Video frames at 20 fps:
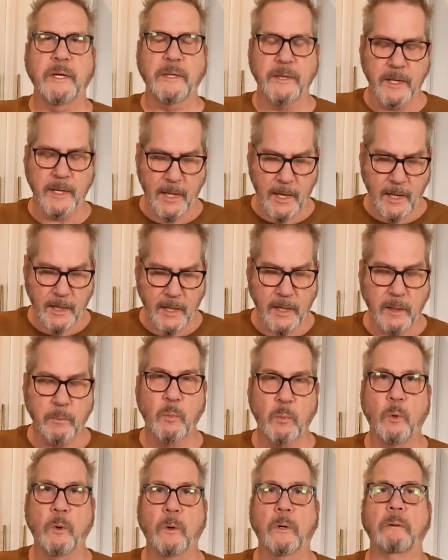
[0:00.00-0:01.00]
nothing I like
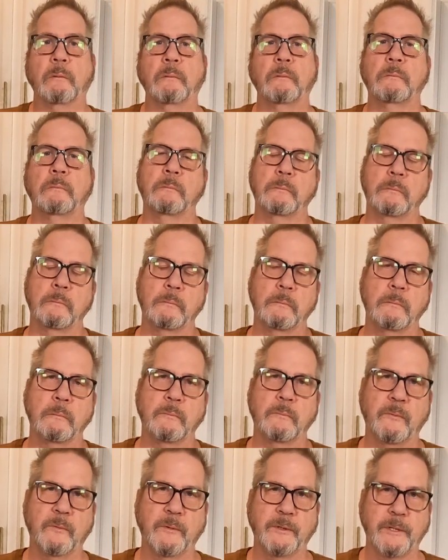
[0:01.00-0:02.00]
more
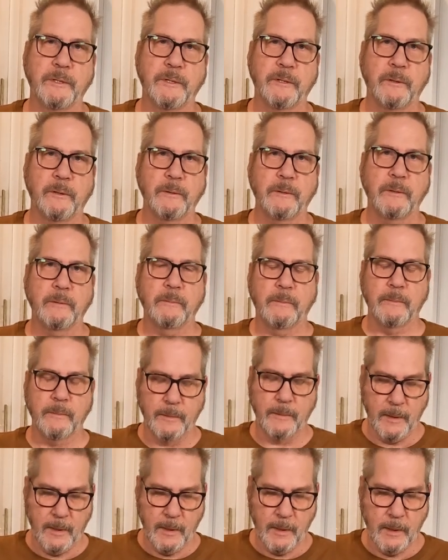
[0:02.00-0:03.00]
for dessert
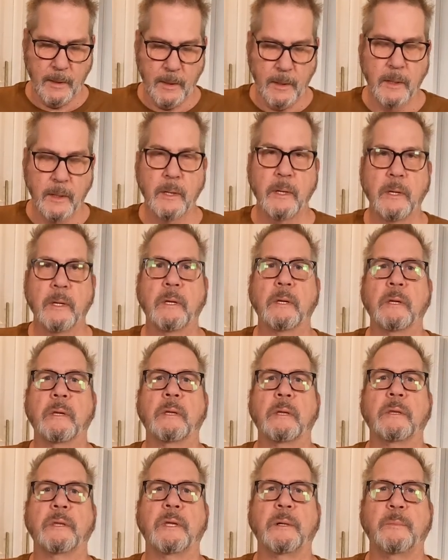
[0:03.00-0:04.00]

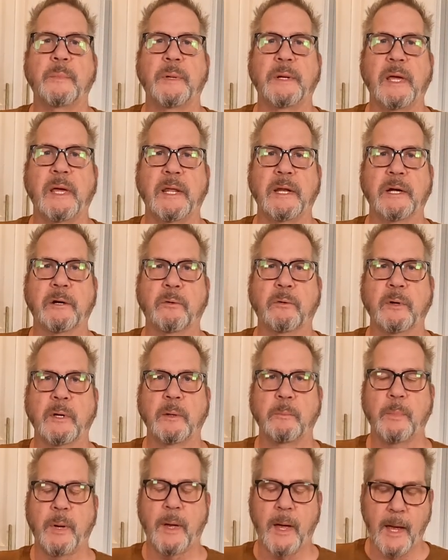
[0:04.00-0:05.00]
than banana
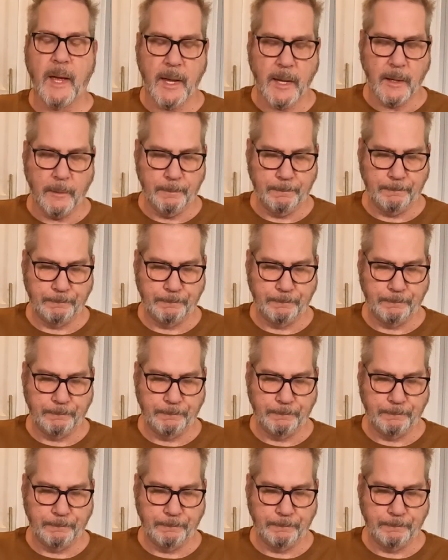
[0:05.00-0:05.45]
cream pie.